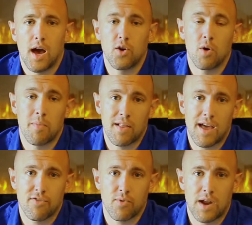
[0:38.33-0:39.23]
I know in my
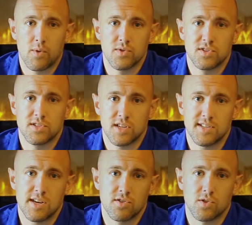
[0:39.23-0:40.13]
life when I was
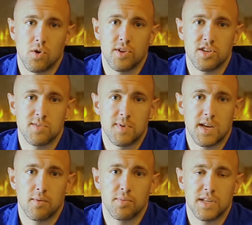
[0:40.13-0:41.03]
16 years old, had just
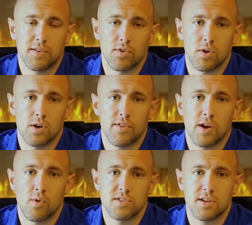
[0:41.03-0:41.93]
become a believer,
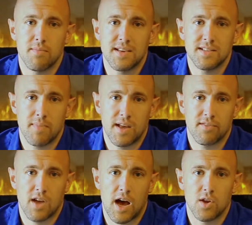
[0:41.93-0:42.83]
there was an amazing man
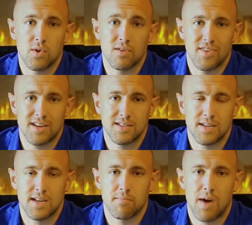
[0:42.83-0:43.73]
of God who
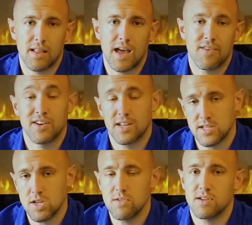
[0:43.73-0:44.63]
invested in my life and
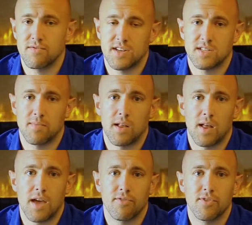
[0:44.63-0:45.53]
continues to invest in my
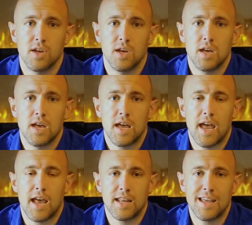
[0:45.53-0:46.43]
life.
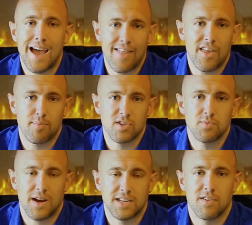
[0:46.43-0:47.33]
And he had that
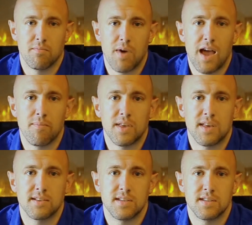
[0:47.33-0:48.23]
perspective in mind
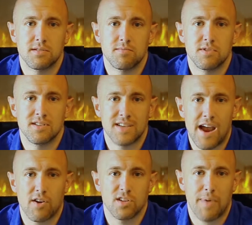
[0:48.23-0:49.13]
because his
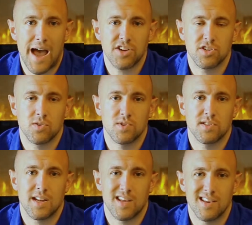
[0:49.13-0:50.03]
desire and his passion
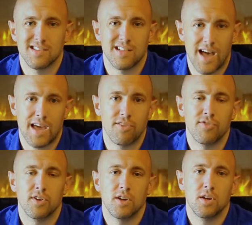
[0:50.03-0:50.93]
was that his life